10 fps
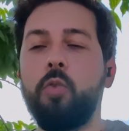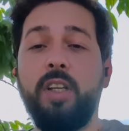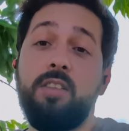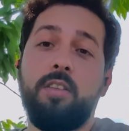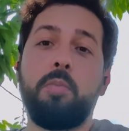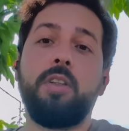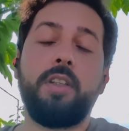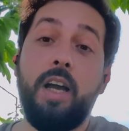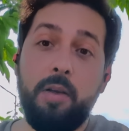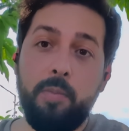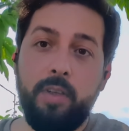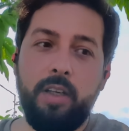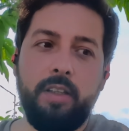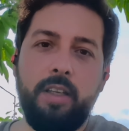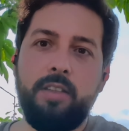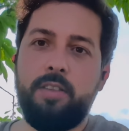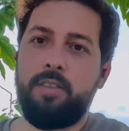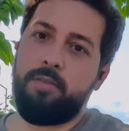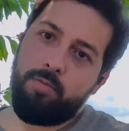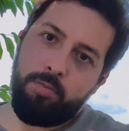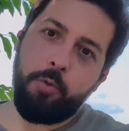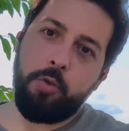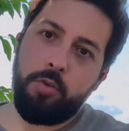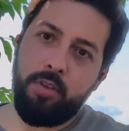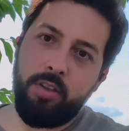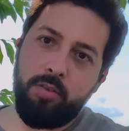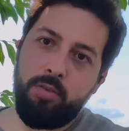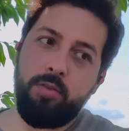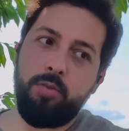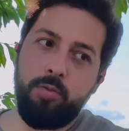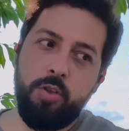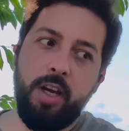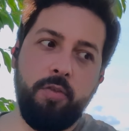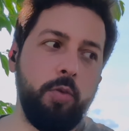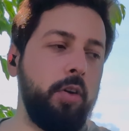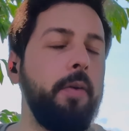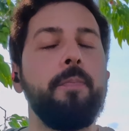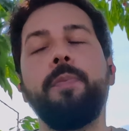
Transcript: reasonable time, and that's what you need to check for